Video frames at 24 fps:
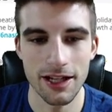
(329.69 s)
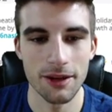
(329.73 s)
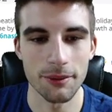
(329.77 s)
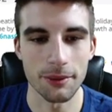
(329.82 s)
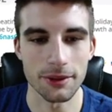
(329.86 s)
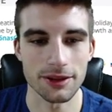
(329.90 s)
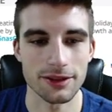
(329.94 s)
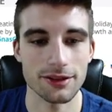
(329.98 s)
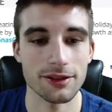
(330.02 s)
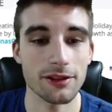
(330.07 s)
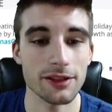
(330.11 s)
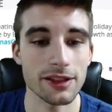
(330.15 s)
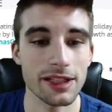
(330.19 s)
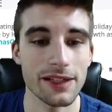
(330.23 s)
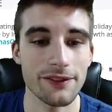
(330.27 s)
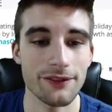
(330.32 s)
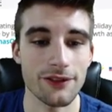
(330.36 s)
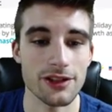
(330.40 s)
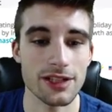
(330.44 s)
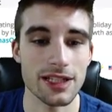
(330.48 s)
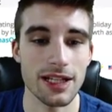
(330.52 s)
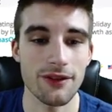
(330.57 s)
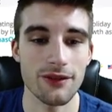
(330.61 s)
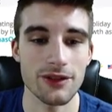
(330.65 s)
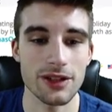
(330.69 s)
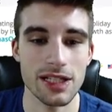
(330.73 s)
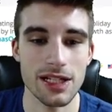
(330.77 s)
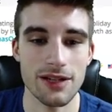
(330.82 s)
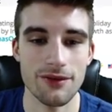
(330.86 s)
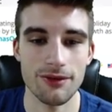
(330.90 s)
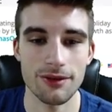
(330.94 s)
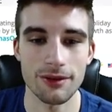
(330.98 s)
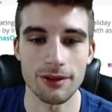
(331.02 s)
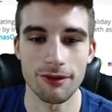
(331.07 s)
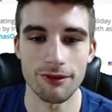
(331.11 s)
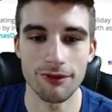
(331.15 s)
Was 13 for 17
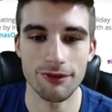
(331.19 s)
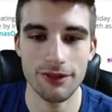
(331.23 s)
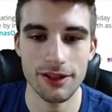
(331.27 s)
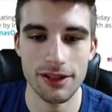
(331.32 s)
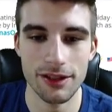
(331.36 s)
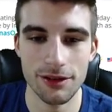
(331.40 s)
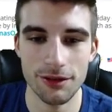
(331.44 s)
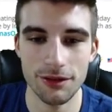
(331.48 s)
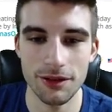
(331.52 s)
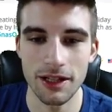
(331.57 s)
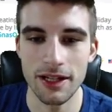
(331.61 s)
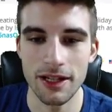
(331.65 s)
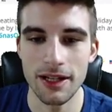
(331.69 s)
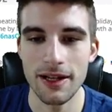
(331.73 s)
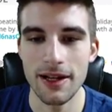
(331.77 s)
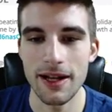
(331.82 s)
from the field.